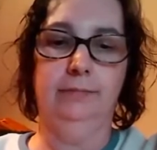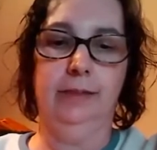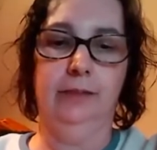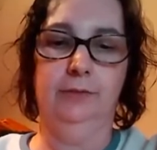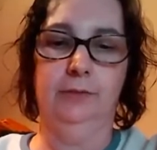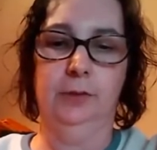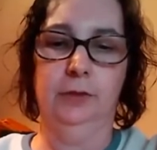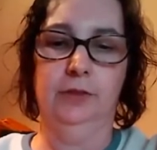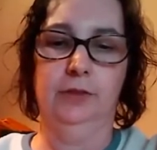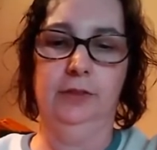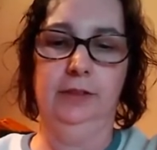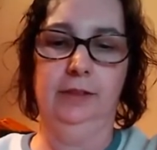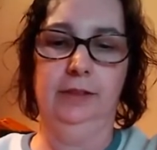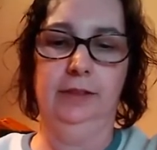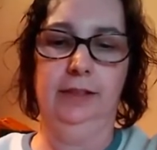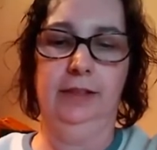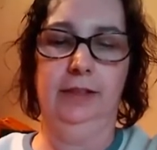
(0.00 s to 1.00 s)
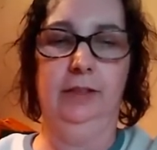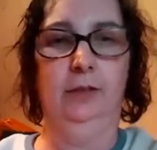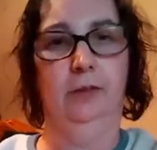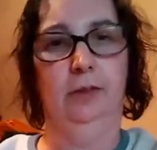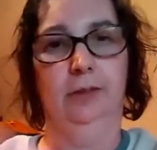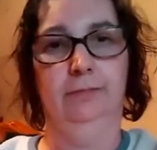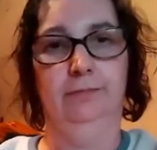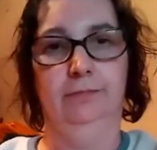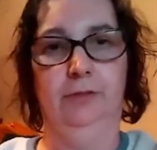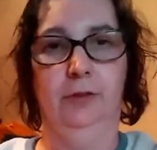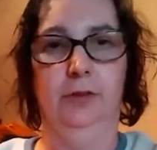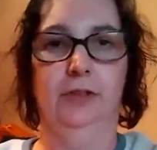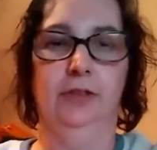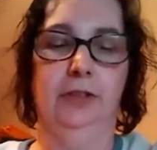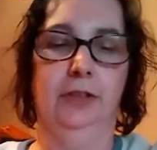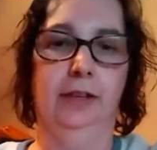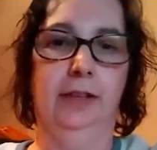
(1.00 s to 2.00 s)
unfortunately, or
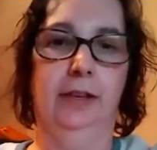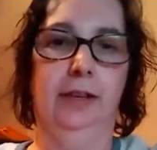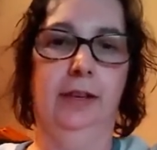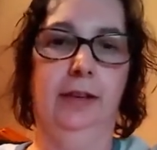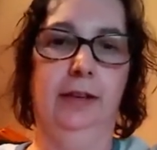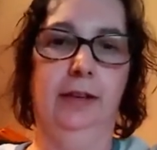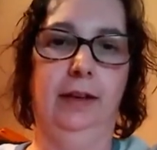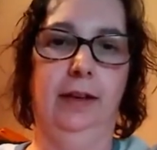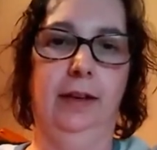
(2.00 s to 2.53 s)
fortunately,